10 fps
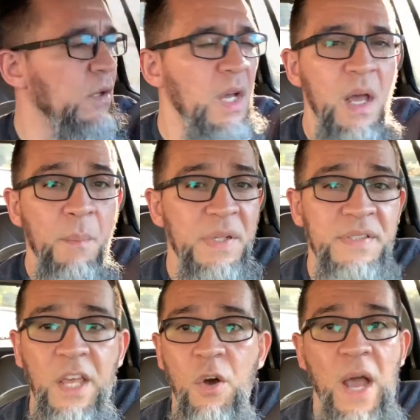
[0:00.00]
But
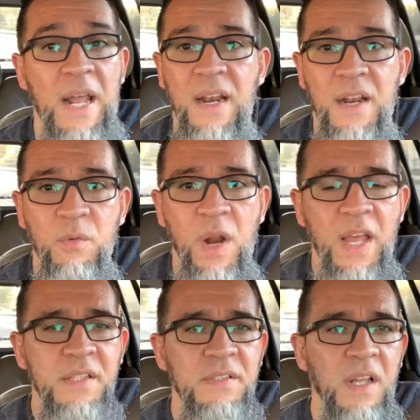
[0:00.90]
still, I ate a lot of
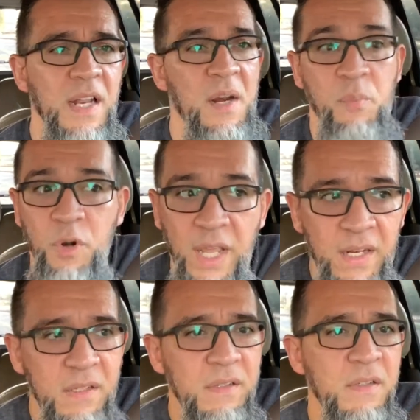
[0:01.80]
rice, a lot of bread,
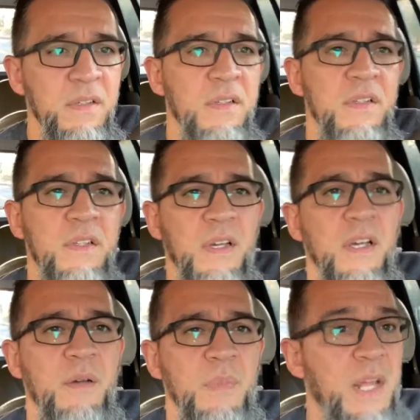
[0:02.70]

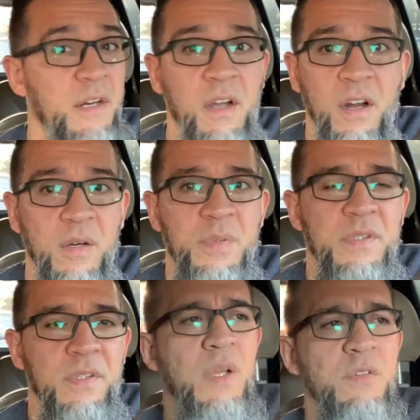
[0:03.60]
a lot of carbs,
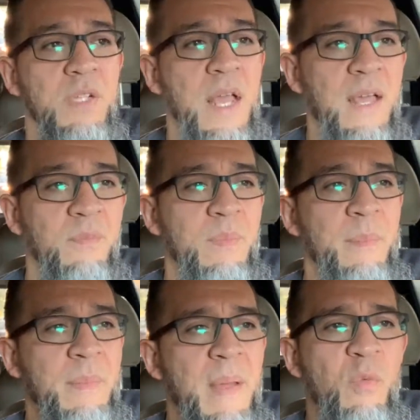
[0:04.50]
you know.
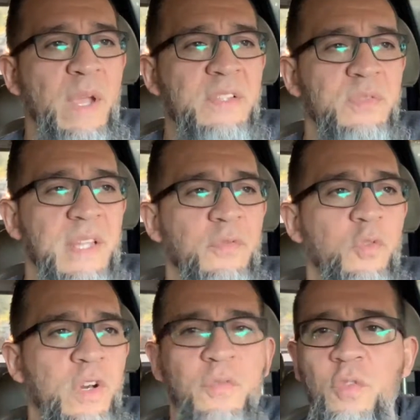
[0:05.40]
My waist was like
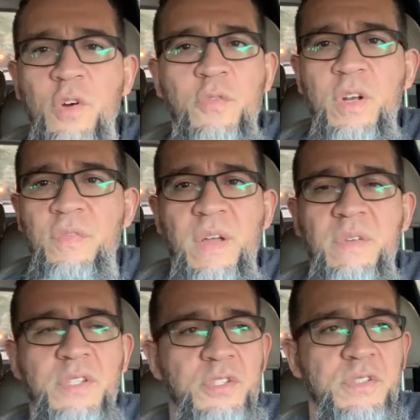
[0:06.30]
44, 45
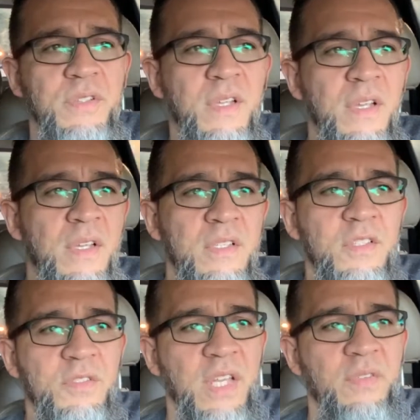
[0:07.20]
inches,
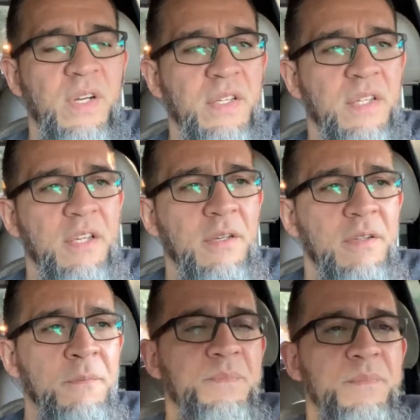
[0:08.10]
just to give you an idea.
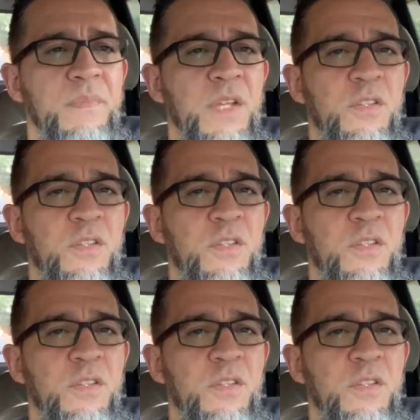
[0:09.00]
So